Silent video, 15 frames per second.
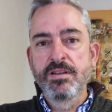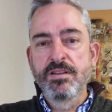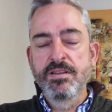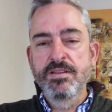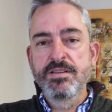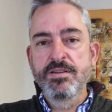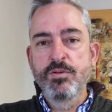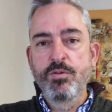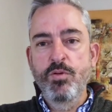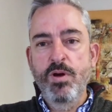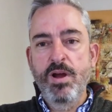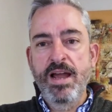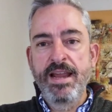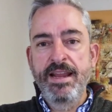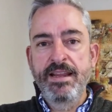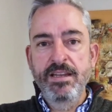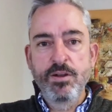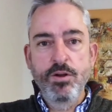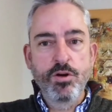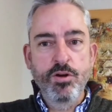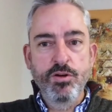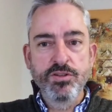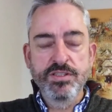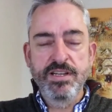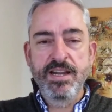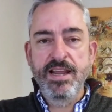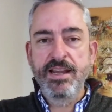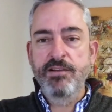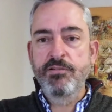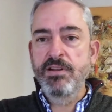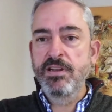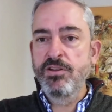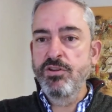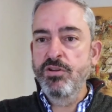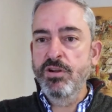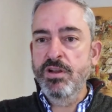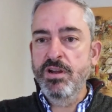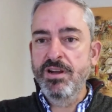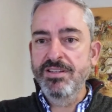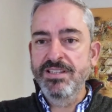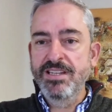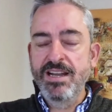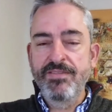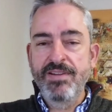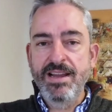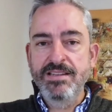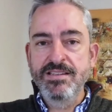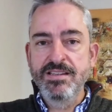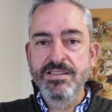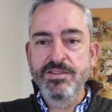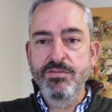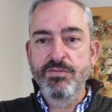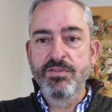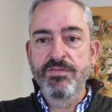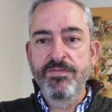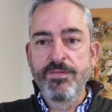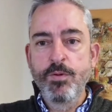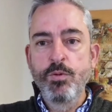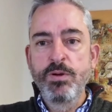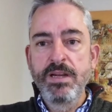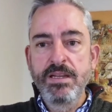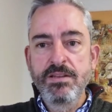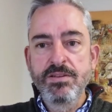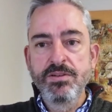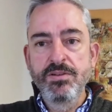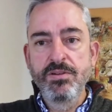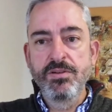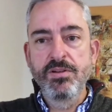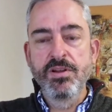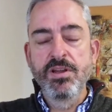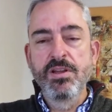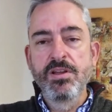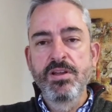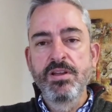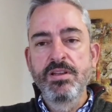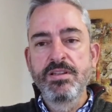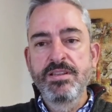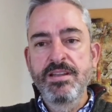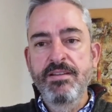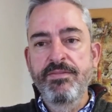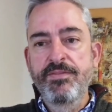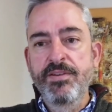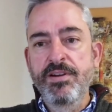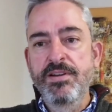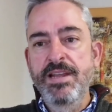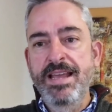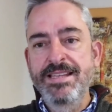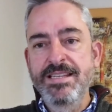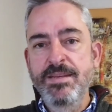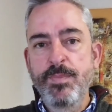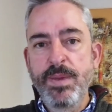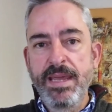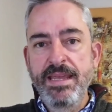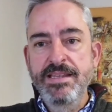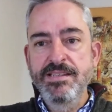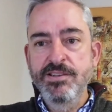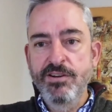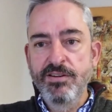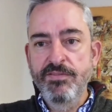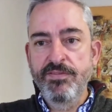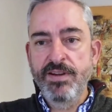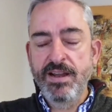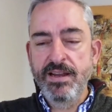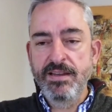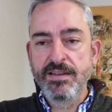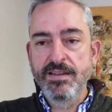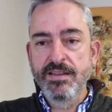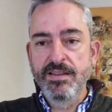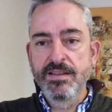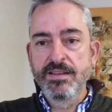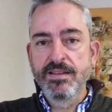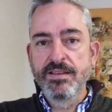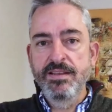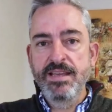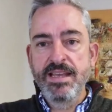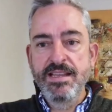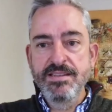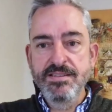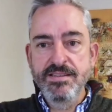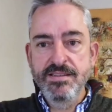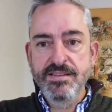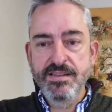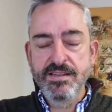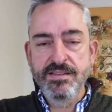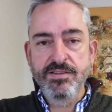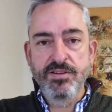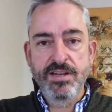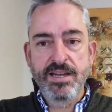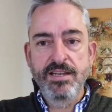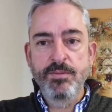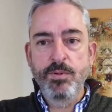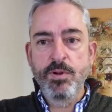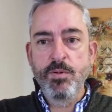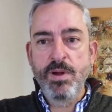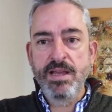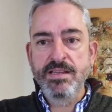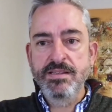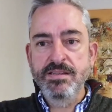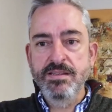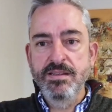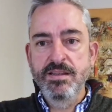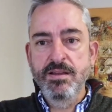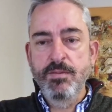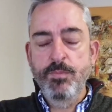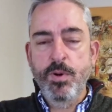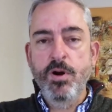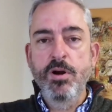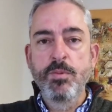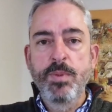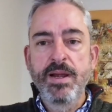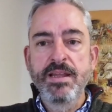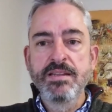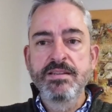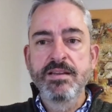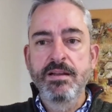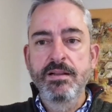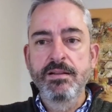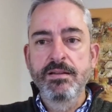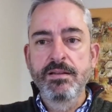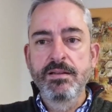So I can log on today, create a new account, and have access to over 42 different SAP certified instances on AWS powered by Intel.